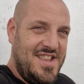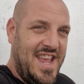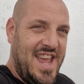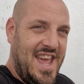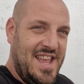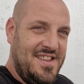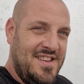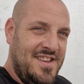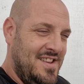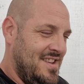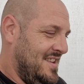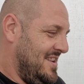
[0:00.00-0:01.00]

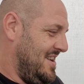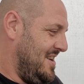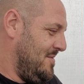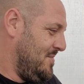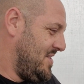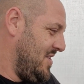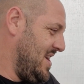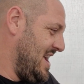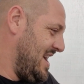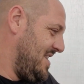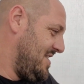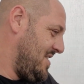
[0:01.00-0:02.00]
dickhead. So
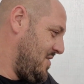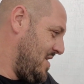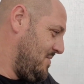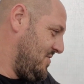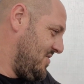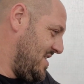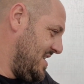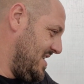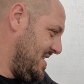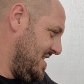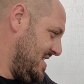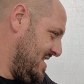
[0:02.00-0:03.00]
yeah, so I'm trying
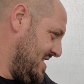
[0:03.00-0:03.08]
to